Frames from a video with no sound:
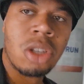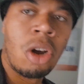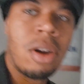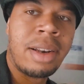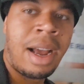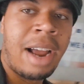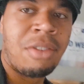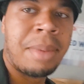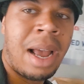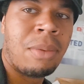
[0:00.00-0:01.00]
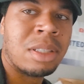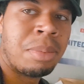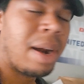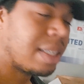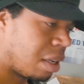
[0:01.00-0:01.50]
So her dying from that was
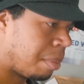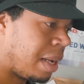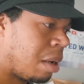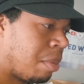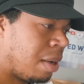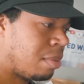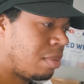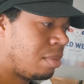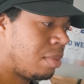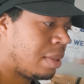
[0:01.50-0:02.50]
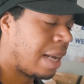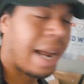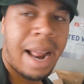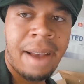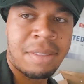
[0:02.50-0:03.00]
surprising to me, but
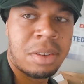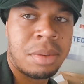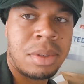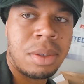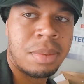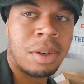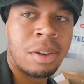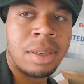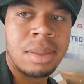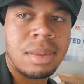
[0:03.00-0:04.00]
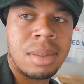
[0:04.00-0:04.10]
not after you heard it.